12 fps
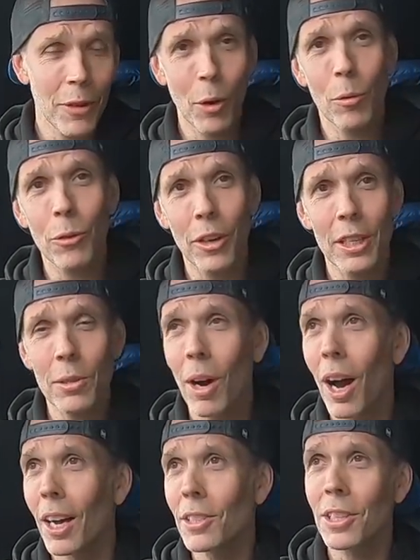feel free to
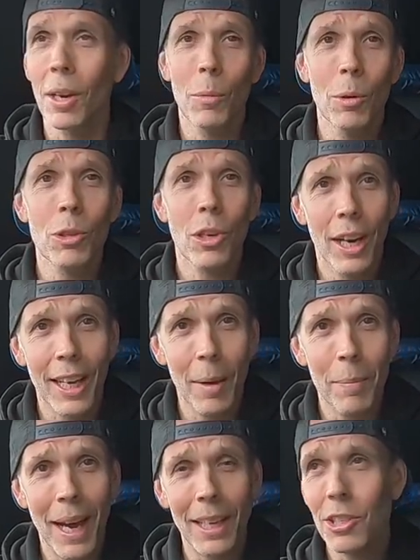ask and we'll try and
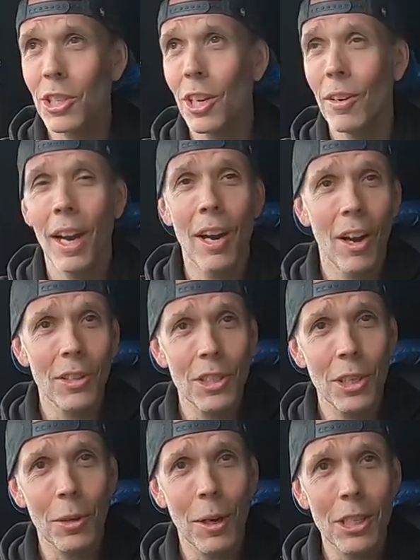get back to you and answer
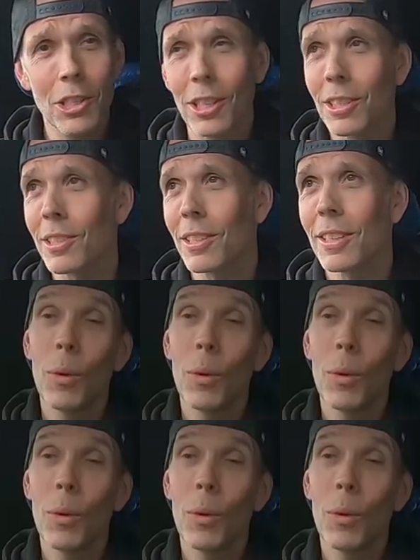your questions.